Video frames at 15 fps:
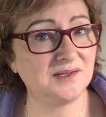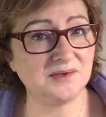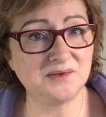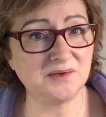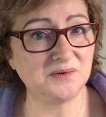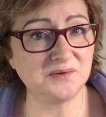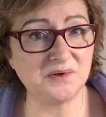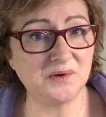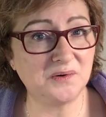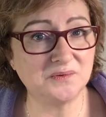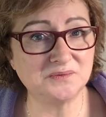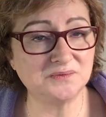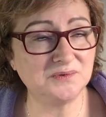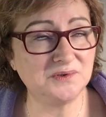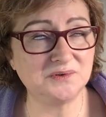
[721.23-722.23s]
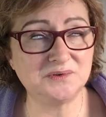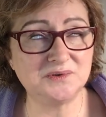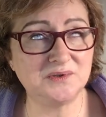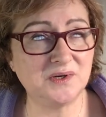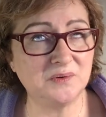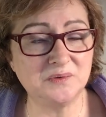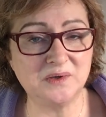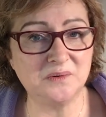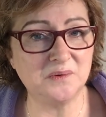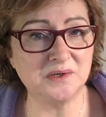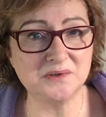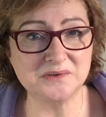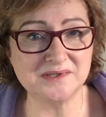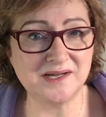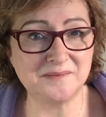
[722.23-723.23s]
You don't know. You don't know what
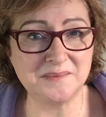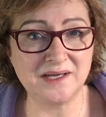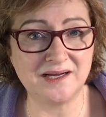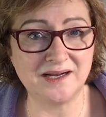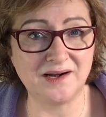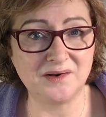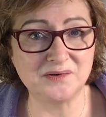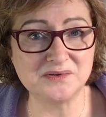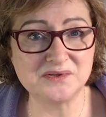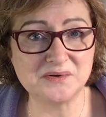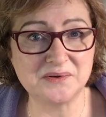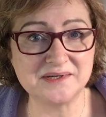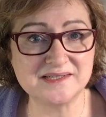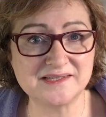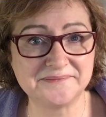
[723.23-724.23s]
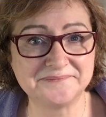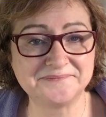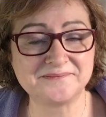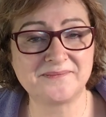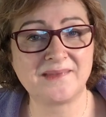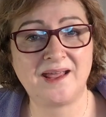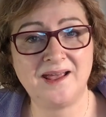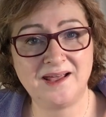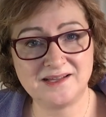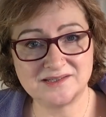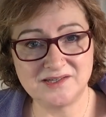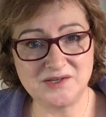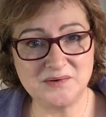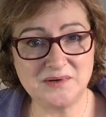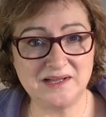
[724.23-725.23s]
goes on behind closed doors.
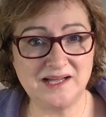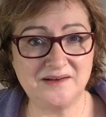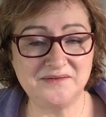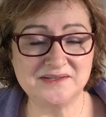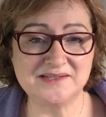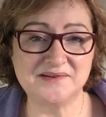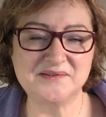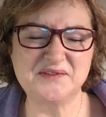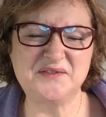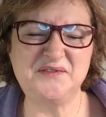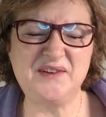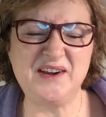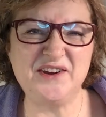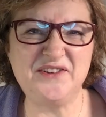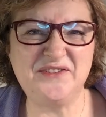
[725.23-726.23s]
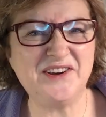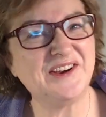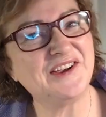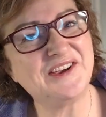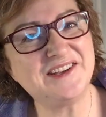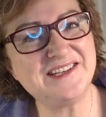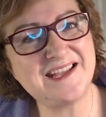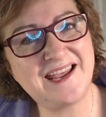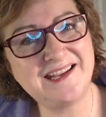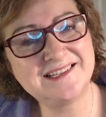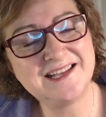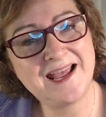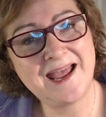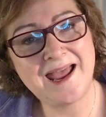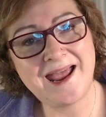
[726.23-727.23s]
So you all have yourselves a very, very good day,
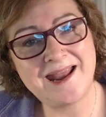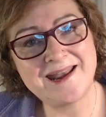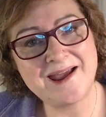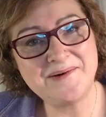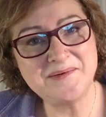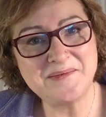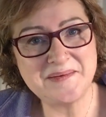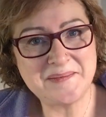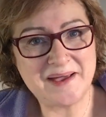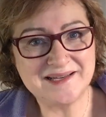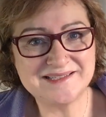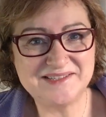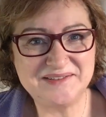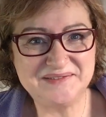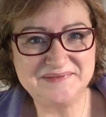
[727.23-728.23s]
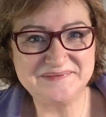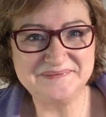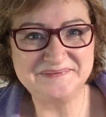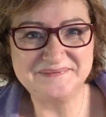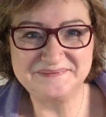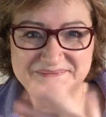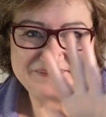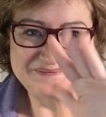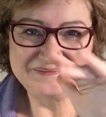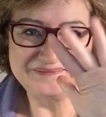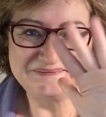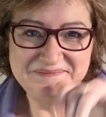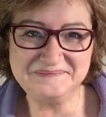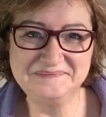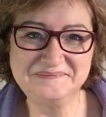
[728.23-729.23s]
and I will be back soon.
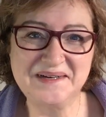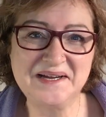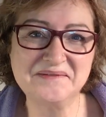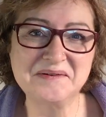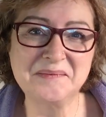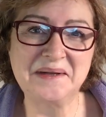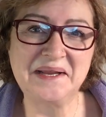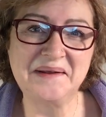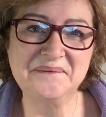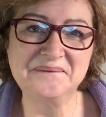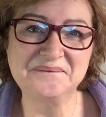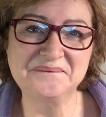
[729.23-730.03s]
Bye, everybody.